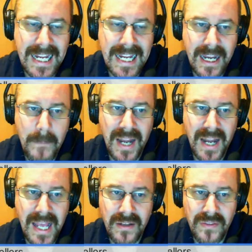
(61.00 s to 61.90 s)

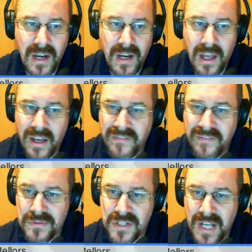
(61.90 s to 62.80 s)
play on the live
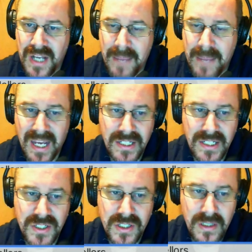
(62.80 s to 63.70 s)
Hangouts on Air
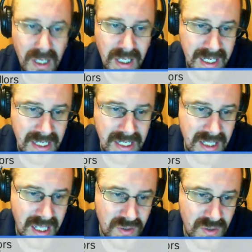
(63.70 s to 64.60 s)
page. I guess
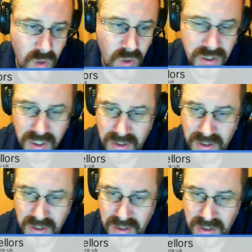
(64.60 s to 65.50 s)
that
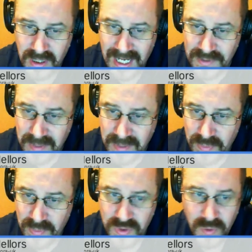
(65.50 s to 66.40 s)
allows people
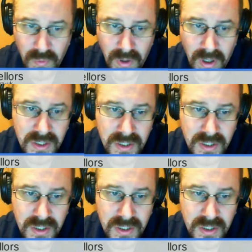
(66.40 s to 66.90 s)
to watch.